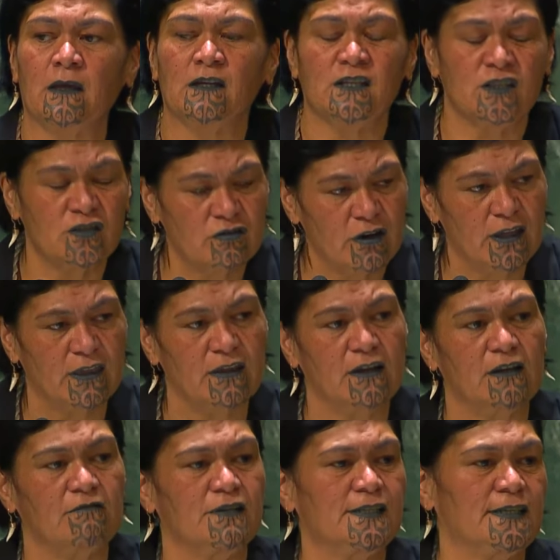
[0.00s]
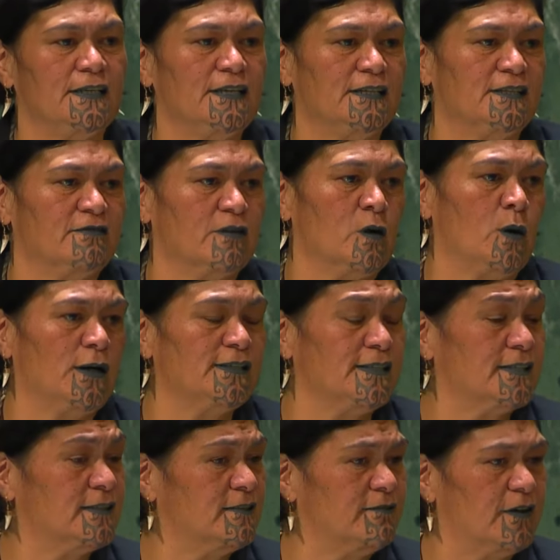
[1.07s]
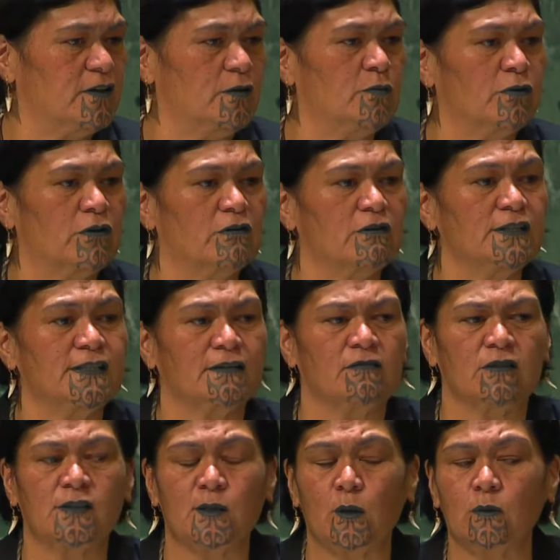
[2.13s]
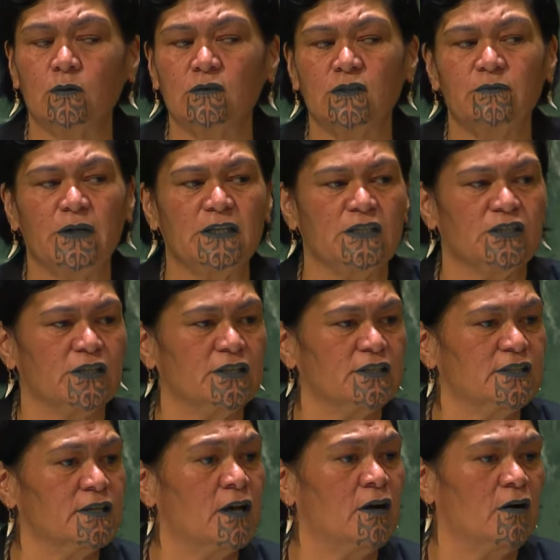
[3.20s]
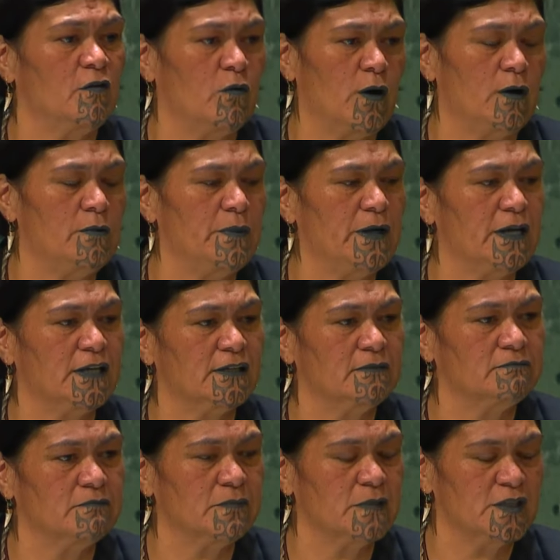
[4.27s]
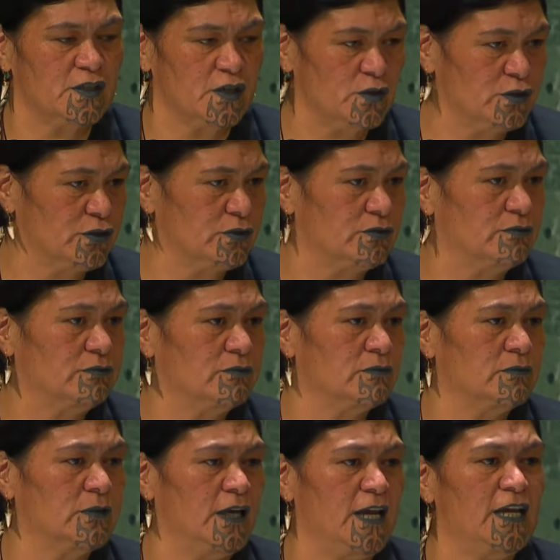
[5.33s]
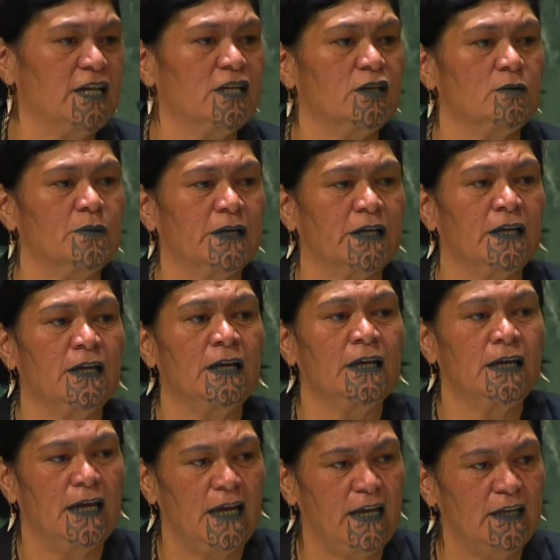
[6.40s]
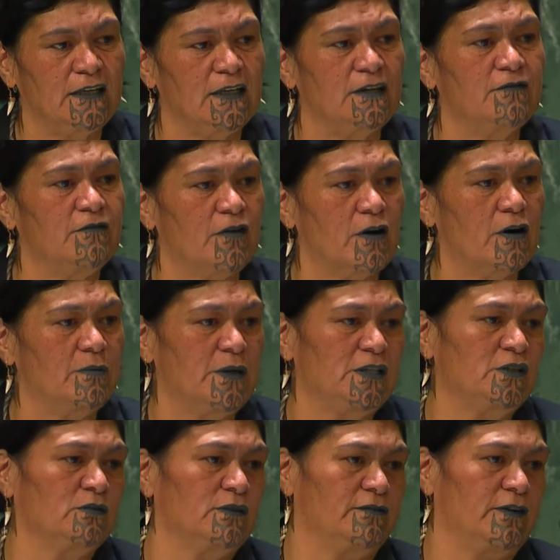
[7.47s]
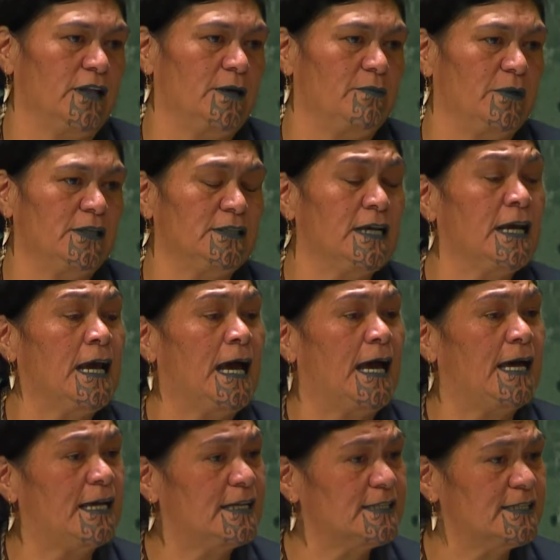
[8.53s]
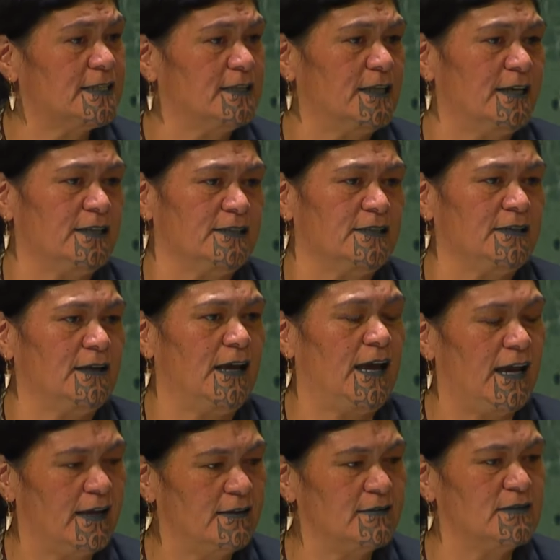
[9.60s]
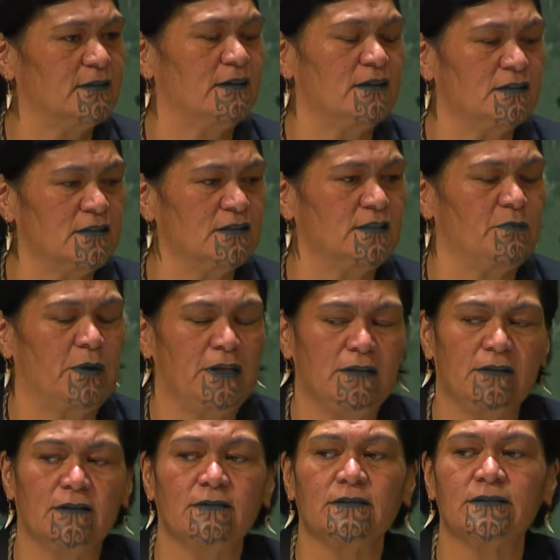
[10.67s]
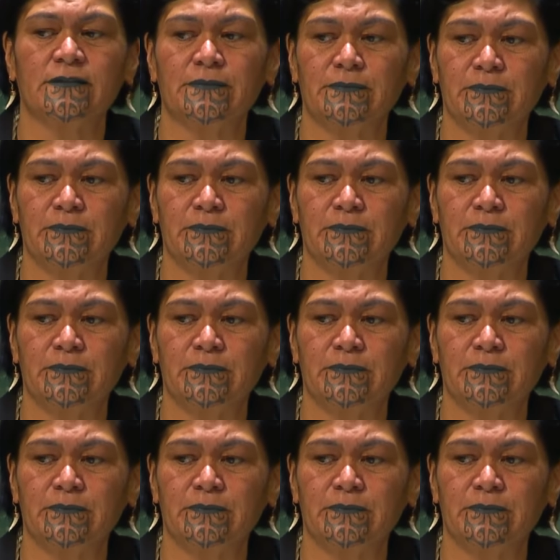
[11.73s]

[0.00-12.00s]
Strengthening resilience requires us to value progress across all dimensions of well-being. Social, economic and environmental development are interlinked and interdependent.